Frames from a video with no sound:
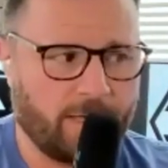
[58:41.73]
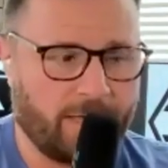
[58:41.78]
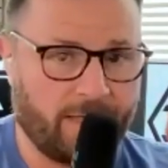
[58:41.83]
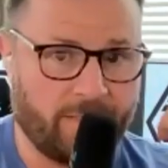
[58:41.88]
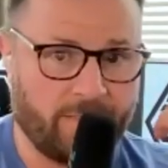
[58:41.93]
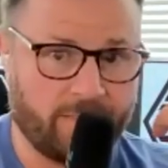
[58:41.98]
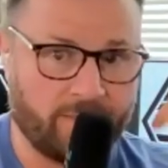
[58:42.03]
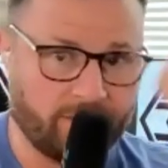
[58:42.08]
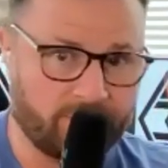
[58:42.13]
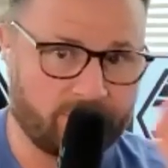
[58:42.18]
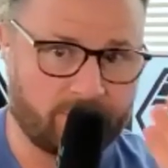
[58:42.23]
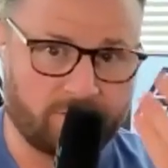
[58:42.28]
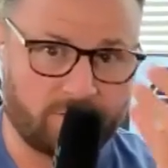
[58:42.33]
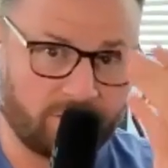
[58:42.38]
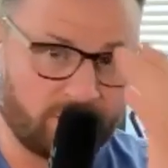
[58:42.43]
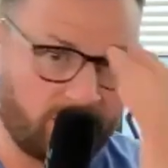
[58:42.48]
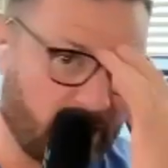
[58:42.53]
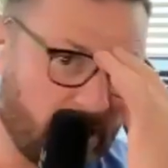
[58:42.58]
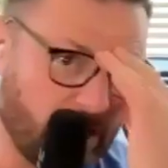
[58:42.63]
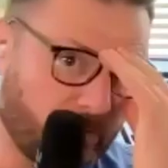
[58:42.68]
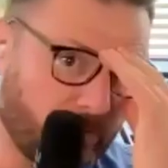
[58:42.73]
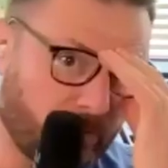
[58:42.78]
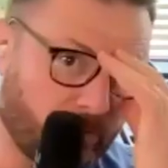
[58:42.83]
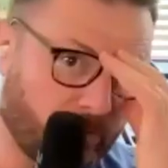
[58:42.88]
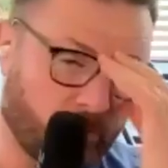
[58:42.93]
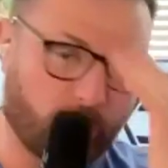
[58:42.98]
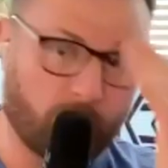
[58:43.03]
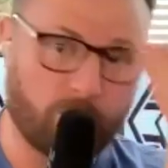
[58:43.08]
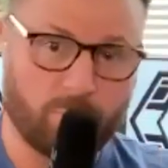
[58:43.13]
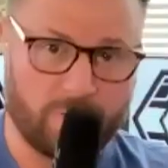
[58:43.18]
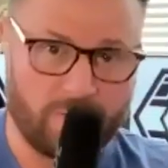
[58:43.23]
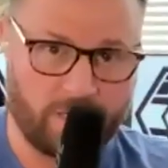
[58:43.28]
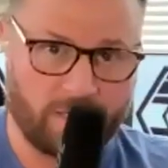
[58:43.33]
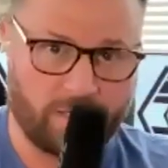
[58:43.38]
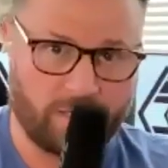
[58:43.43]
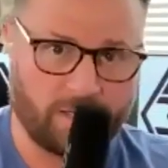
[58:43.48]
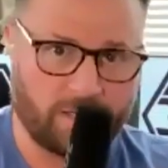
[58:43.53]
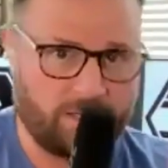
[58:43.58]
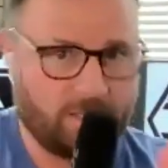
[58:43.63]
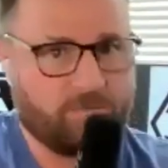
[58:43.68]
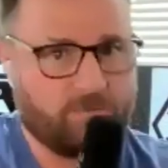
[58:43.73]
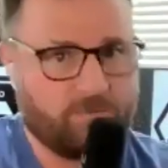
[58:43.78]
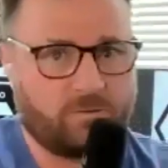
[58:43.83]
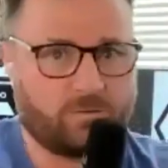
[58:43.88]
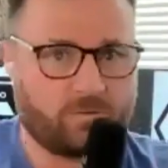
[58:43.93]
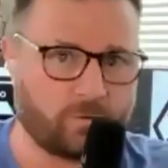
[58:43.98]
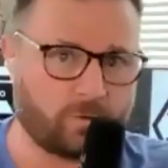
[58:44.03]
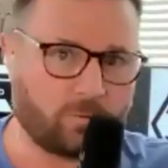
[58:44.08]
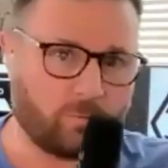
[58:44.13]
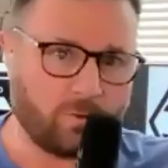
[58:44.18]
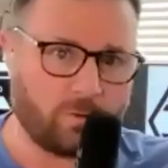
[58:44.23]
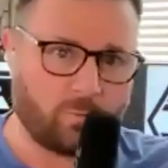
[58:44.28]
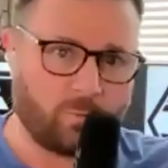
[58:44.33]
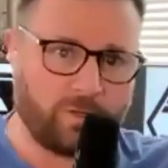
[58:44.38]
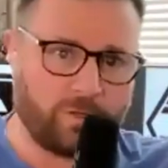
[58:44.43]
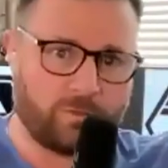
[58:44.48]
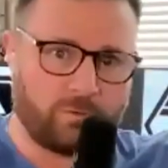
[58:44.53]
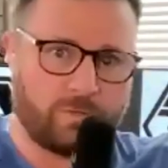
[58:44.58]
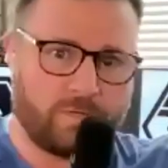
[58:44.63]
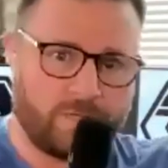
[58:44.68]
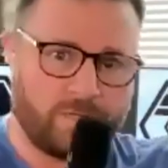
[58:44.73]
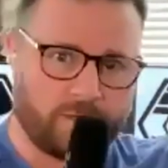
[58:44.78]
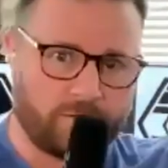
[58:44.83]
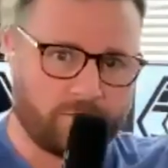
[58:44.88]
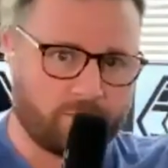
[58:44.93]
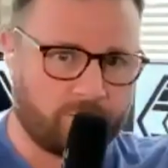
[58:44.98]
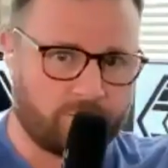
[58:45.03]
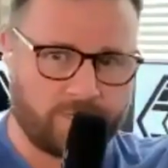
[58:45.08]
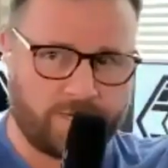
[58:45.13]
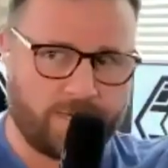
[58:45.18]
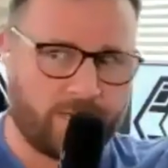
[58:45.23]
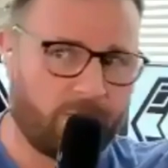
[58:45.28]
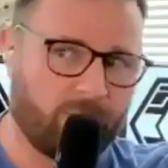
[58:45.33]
and this, to even for me, and even for what we do together, Jay.